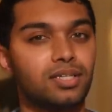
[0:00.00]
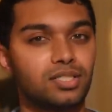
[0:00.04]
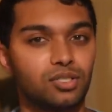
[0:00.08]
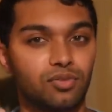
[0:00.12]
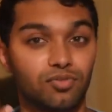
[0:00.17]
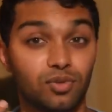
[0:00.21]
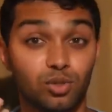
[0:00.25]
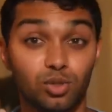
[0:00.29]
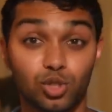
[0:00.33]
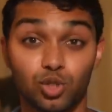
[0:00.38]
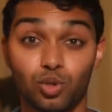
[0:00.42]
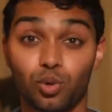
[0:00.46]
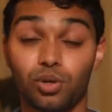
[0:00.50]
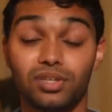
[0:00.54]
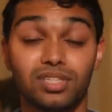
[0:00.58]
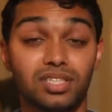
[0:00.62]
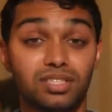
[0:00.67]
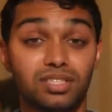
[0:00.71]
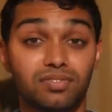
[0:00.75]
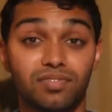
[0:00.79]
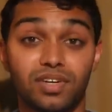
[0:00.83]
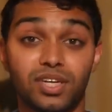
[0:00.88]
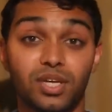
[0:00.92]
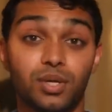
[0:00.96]
So if you enjoyed
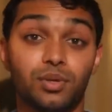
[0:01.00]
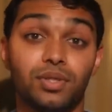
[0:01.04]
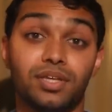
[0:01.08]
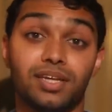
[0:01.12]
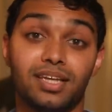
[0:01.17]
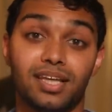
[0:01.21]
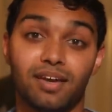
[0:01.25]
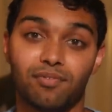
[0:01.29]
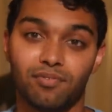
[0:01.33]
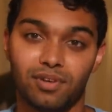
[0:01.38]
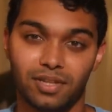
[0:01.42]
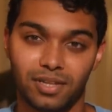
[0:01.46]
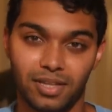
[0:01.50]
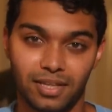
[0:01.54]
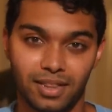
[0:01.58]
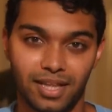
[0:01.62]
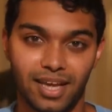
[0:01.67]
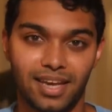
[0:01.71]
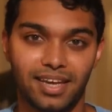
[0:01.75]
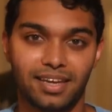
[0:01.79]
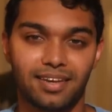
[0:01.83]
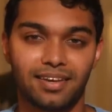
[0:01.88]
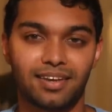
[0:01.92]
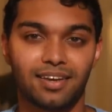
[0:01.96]
this video, then definitely
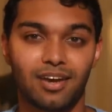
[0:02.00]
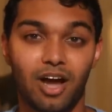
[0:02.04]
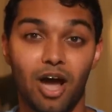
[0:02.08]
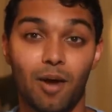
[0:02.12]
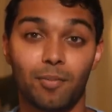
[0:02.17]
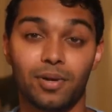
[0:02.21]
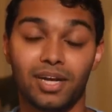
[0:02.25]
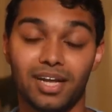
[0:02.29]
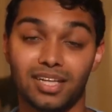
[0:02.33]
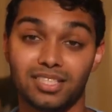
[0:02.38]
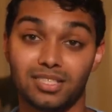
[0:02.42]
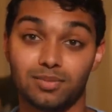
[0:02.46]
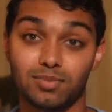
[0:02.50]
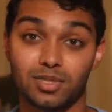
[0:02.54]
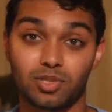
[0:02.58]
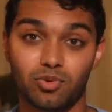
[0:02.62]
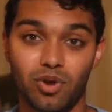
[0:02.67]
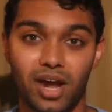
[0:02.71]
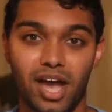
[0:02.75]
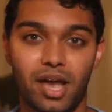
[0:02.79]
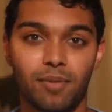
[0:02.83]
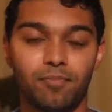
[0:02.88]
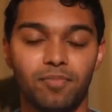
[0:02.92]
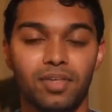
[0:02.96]
like, comment, and
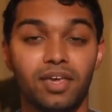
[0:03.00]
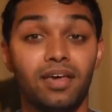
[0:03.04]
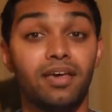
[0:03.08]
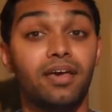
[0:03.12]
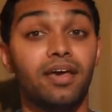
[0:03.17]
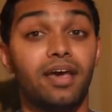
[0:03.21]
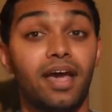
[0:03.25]
subscribe,